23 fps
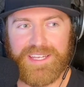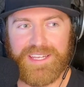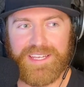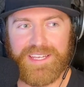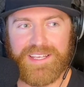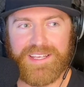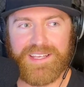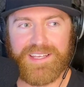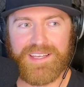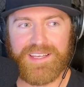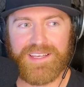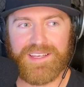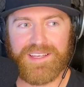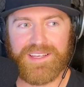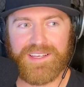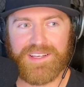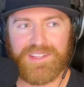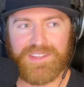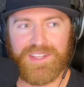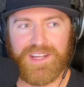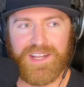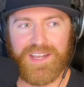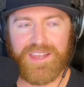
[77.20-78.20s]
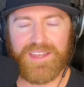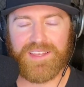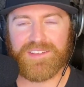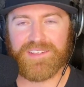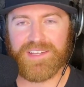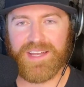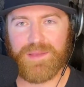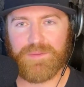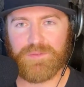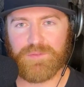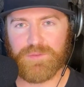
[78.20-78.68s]
like a lot of the
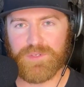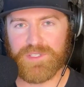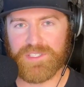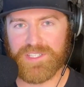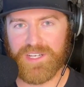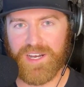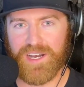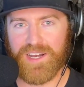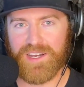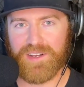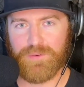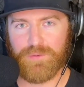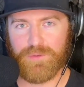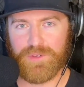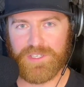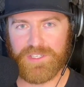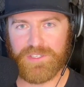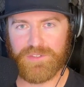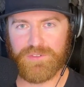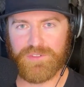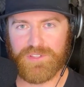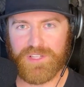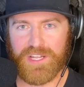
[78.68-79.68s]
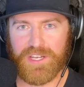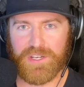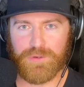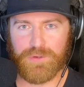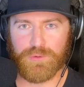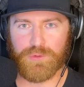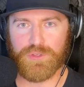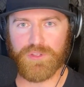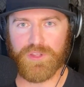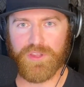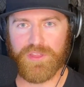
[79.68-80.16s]
times we talk, we do a lot of
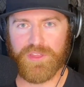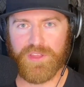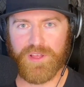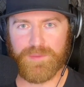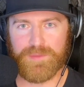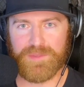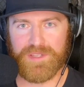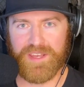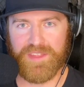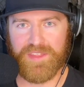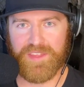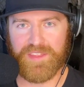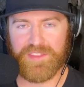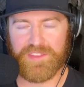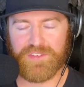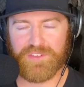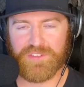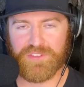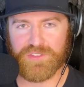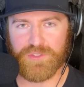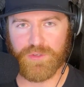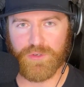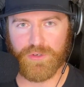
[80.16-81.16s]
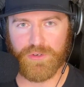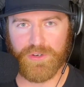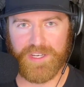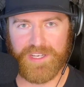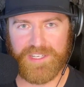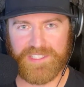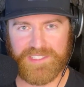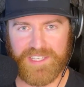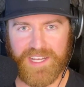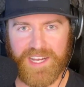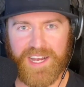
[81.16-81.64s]
rule of thumbs, and I think they're so great
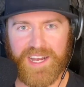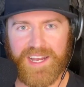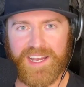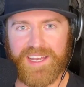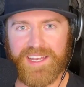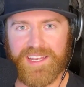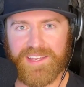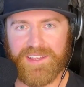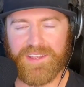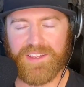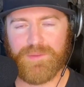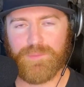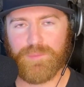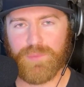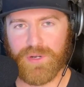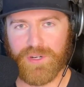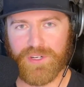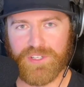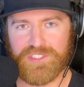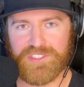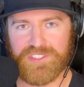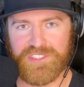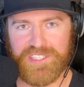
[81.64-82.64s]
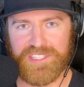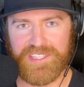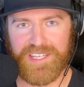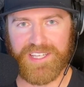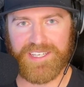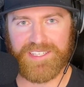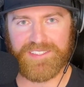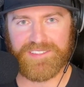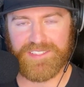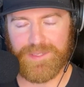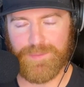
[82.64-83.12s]
because I personally
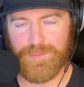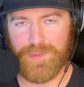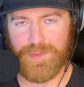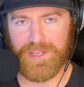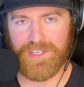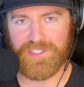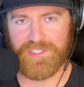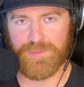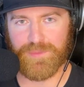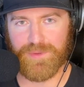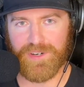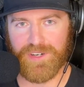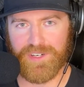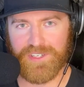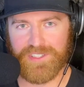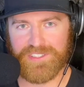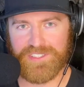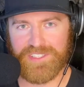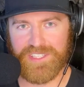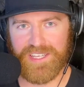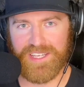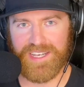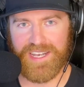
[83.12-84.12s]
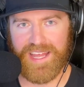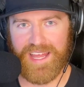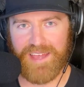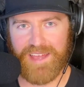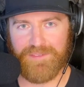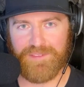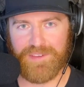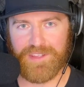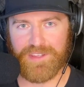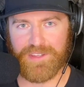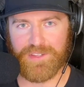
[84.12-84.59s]
like to see benchmarks and
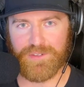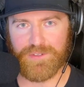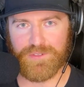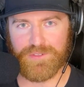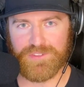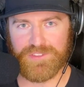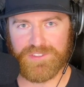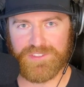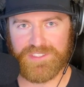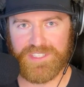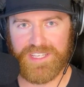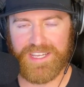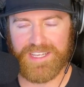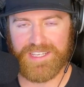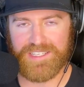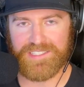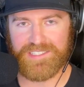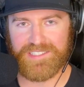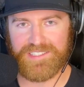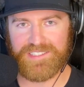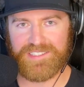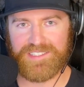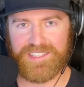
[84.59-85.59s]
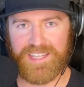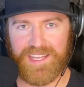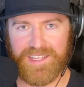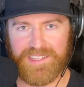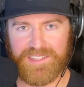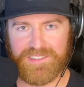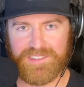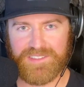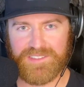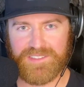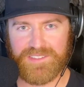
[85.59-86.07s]
having those
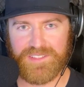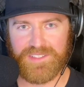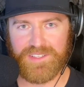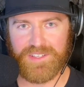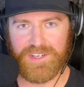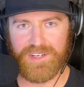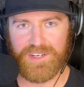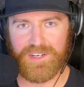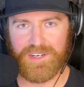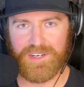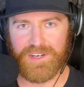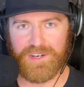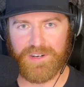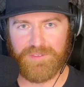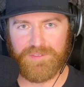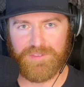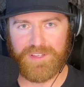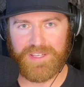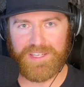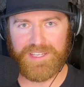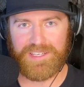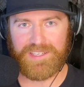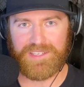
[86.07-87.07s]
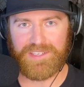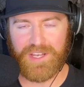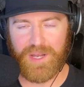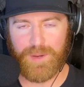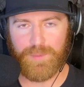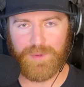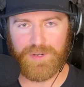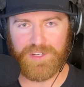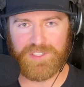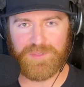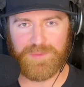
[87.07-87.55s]
sets of like
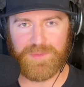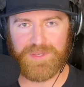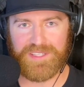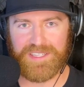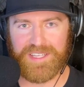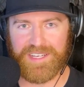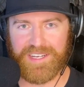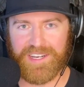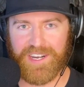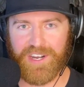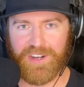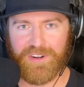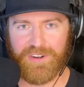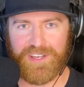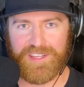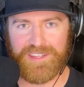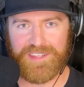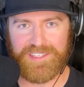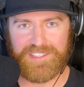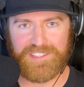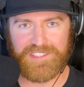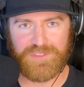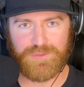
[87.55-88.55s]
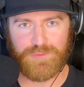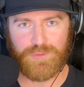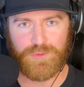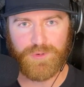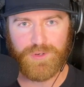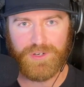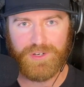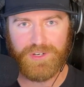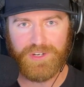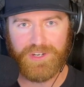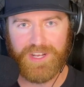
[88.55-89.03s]
numbers being like, all right, this is
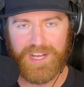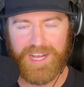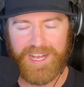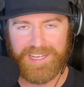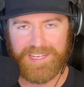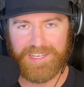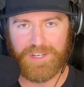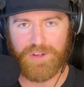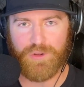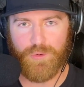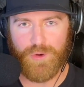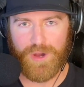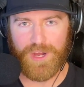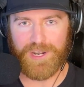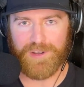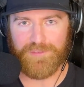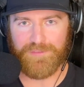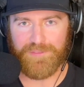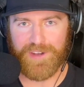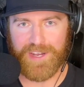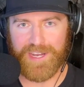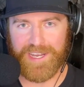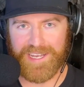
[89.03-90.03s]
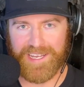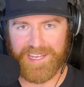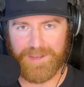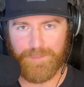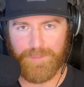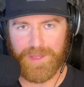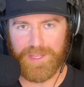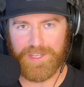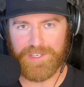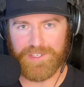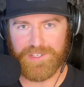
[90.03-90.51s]
where I can quantify it. I can
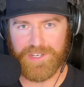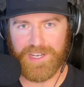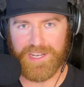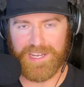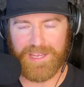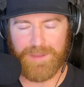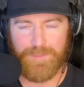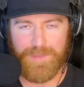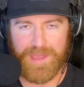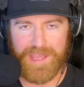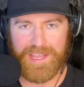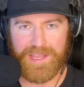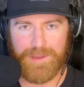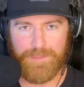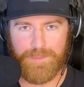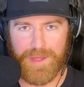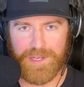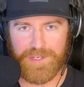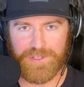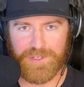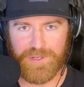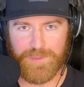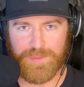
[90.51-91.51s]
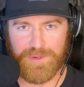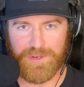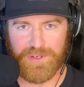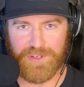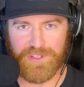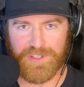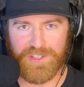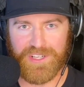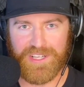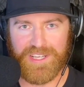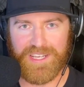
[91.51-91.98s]
measure, I can make it
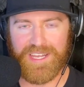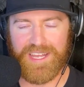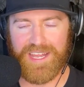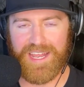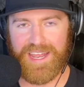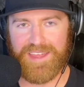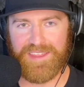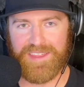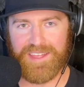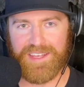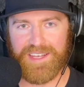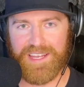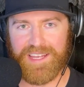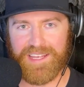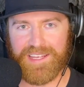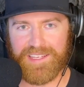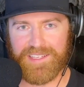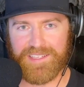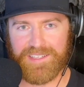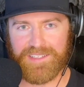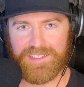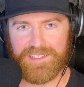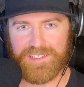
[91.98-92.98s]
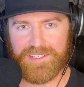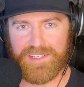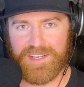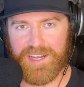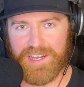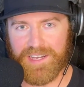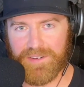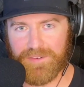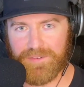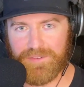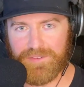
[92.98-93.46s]
measurable. And then I can
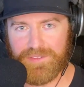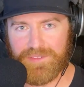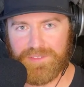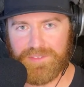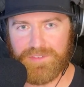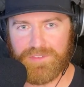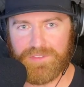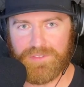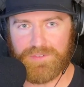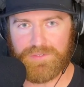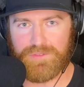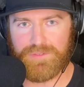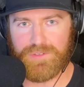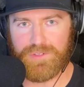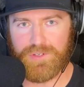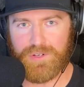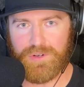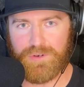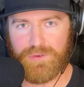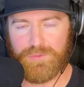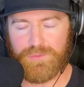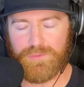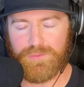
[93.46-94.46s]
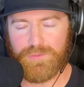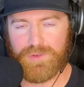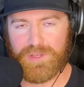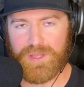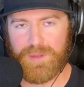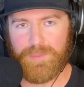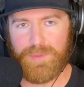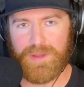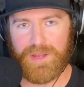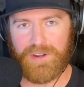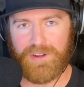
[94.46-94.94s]
kind of, you know,
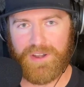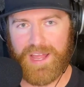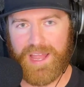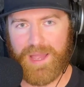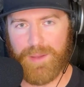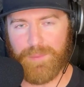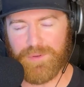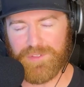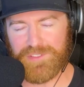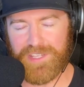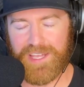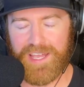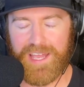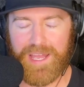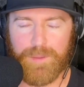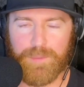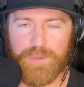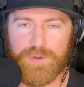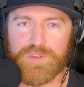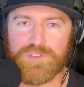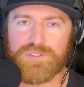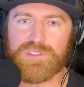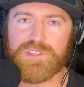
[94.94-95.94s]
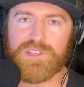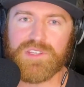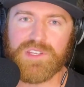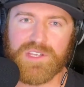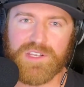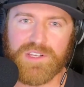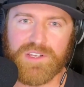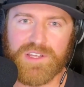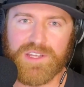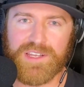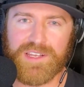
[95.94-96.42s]
compare apples to apples
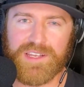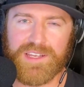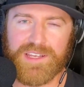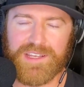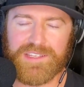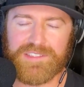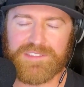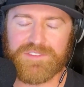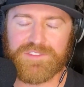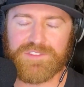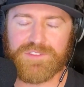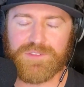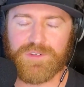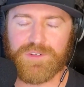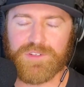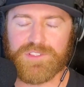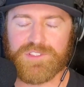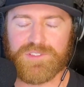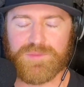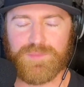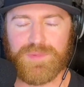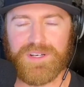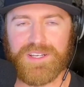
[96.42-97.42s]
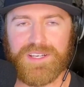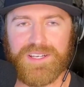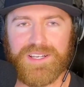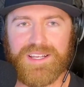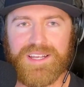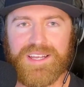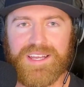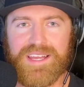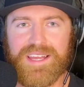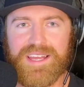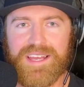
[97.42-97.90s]
in it as a sorts. But
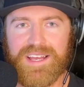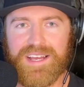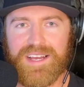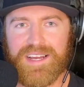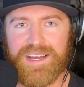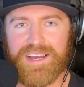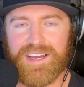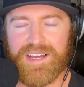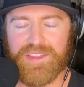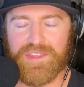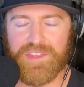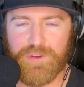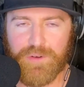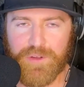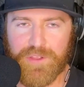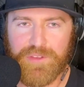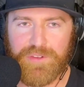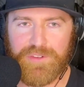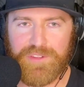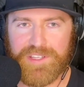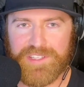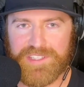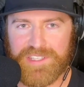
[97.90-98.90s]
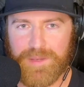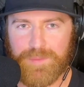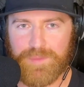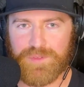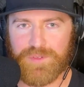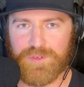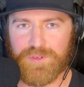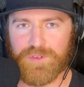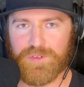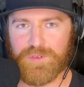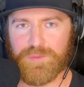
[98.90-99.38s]
uh, I think going through this
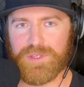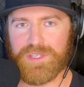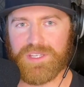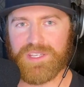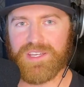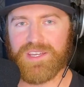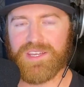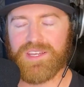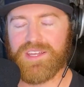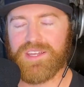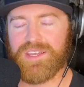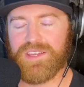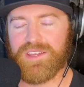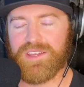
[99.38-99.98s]
episode will be